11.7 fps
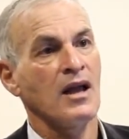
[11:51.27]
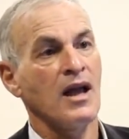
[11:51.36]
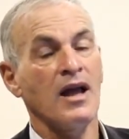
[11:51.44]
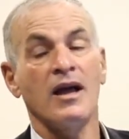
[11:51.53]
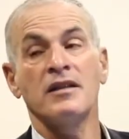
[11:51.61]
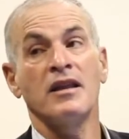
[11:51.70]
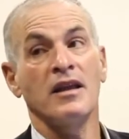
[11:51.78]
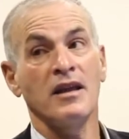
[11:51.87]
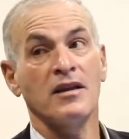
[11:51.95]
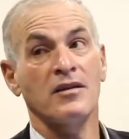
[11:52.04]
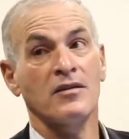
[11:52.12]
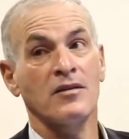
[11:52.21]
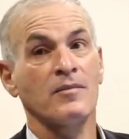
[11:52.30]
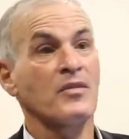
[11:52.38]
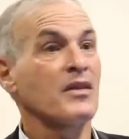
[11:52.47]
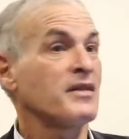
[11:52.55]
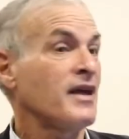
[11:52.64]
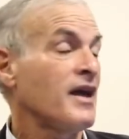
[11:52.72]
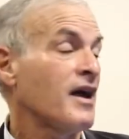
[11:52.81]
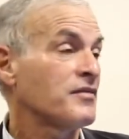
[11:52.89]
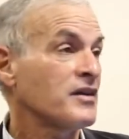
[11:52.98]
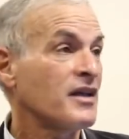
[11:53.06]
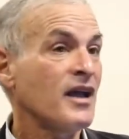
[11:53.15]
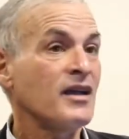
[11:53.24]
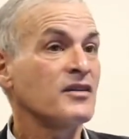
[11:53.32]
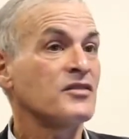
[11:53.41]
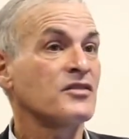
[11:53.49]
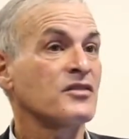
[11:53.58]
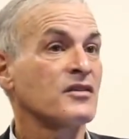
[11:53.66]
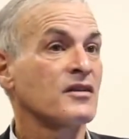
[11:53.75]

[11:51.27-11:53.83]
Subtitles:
And here, they have a case.